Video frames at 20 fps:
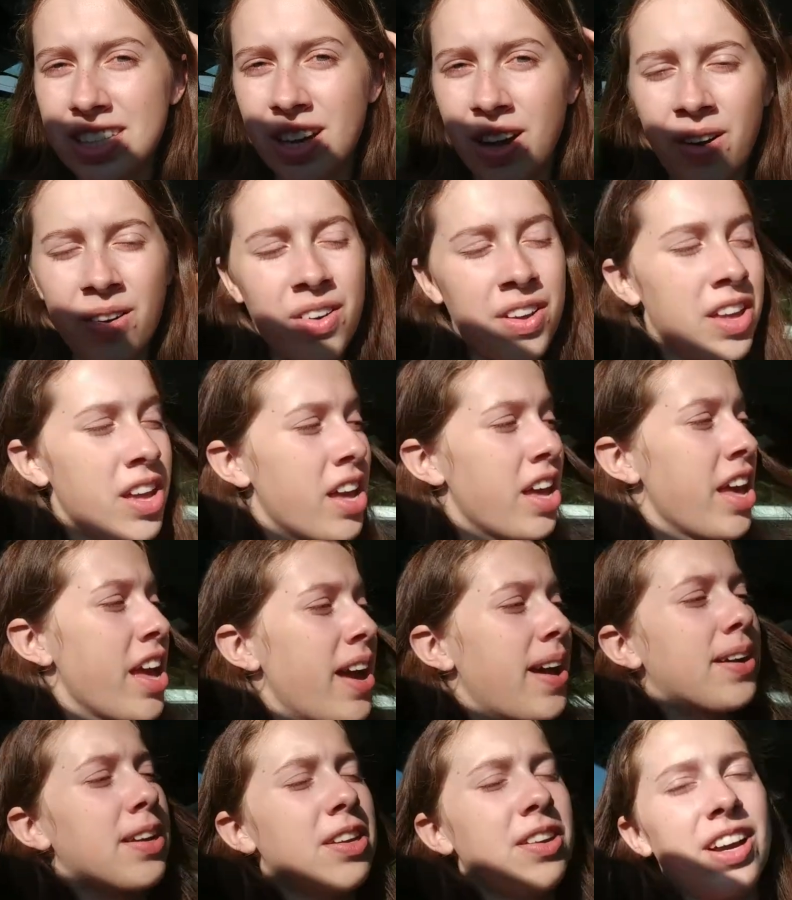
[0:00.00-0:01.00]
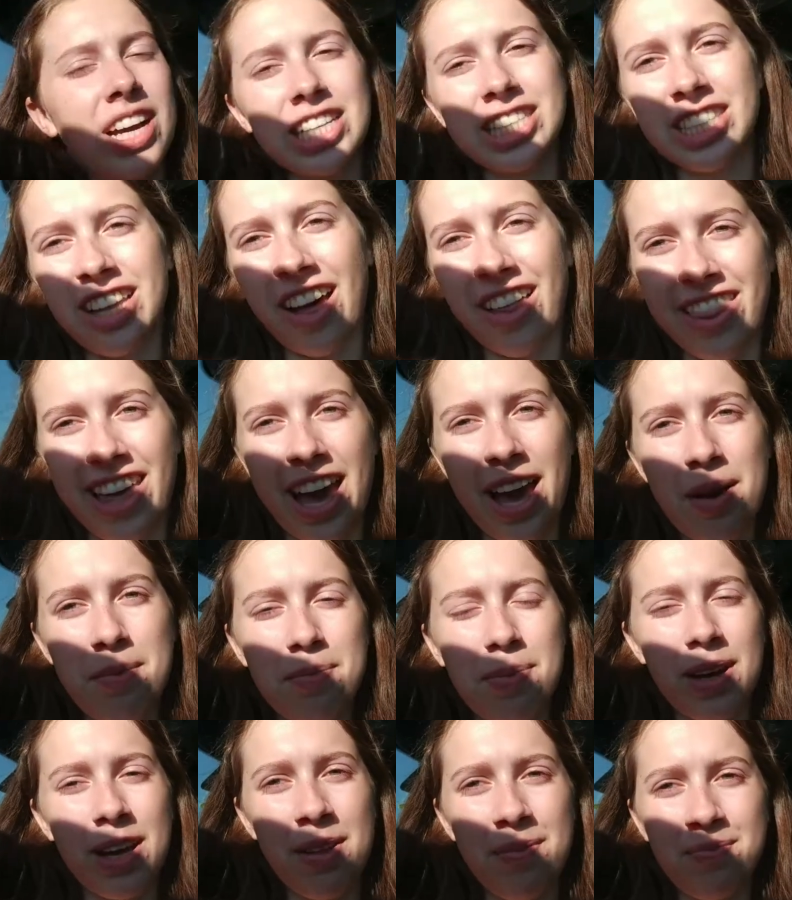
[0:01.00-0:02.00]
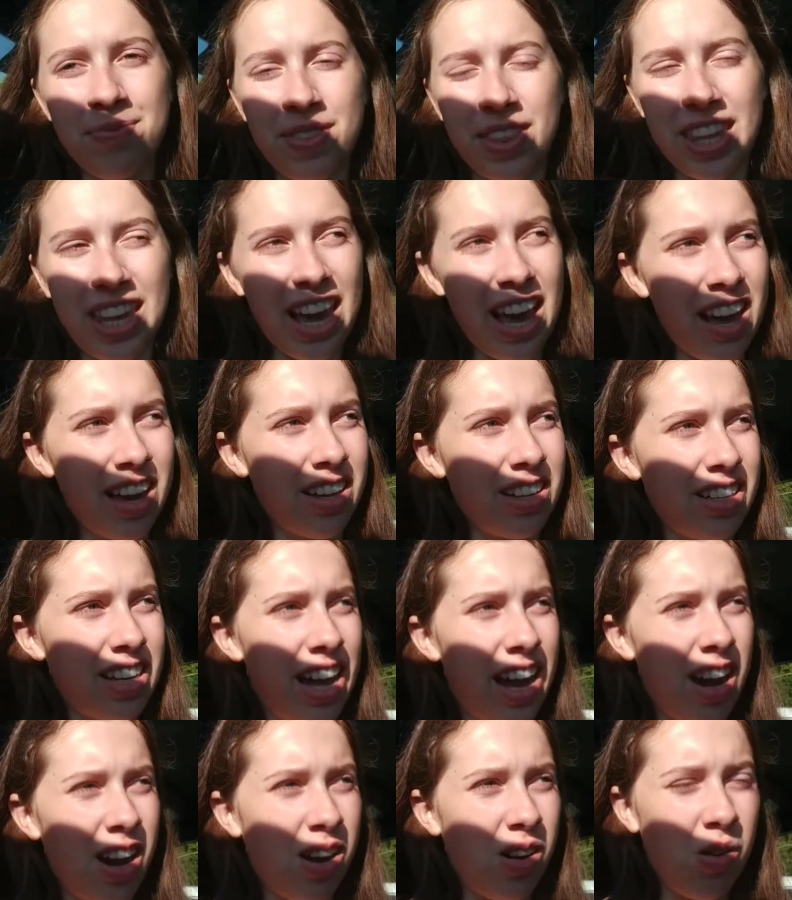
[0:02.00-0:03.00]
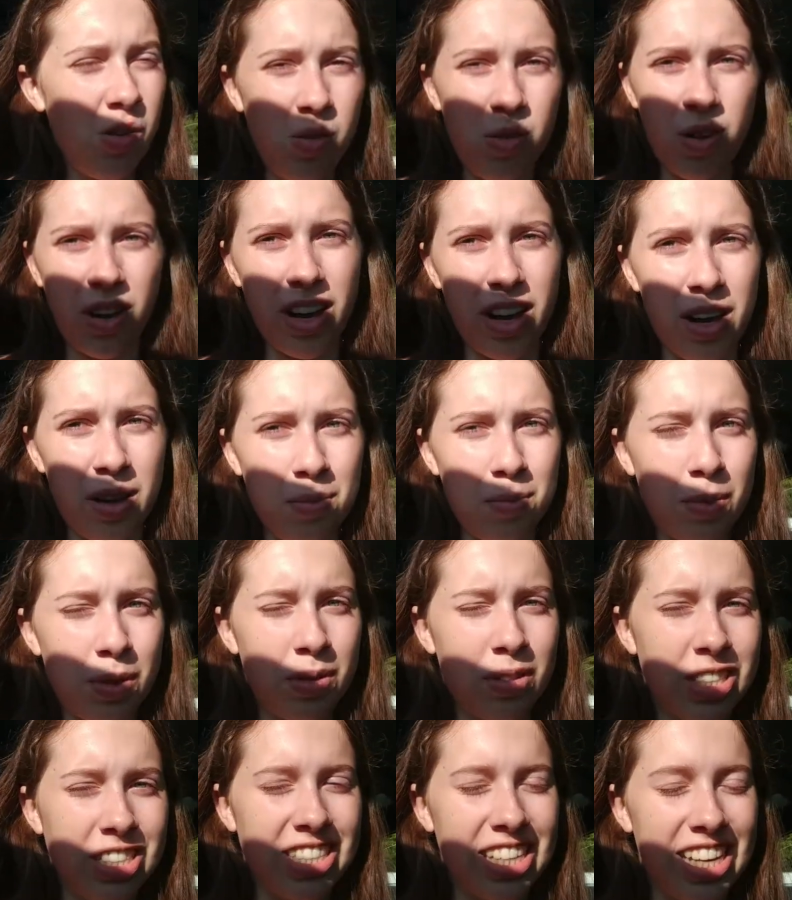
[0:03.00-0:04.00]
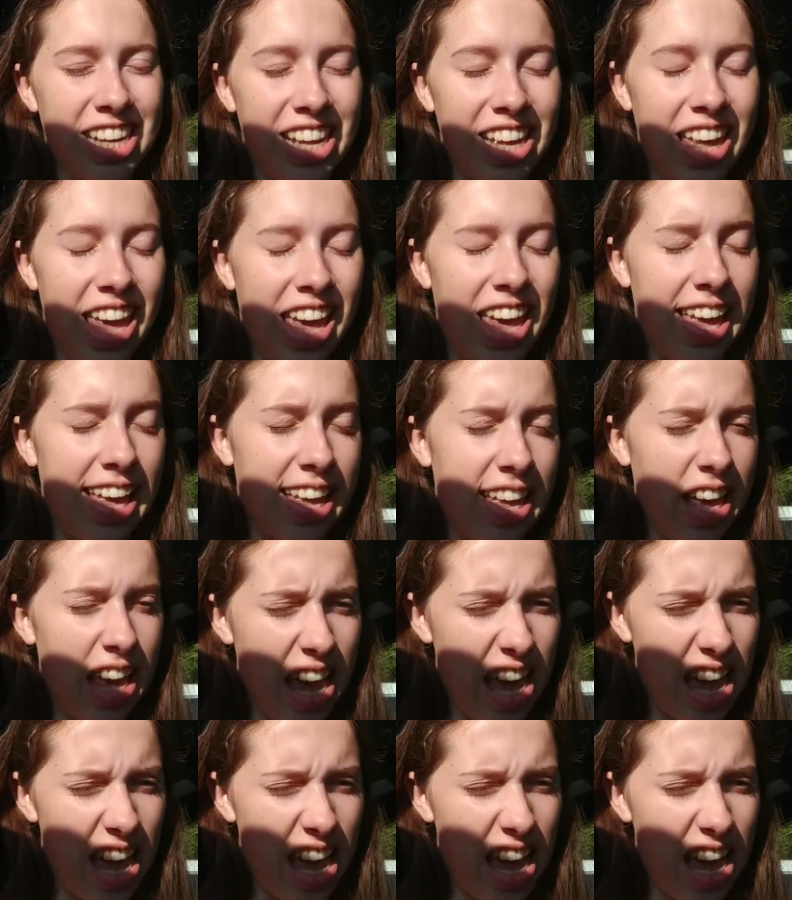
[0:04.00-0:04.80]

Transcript: So you guys saw that, but yeah, now we were just eating cake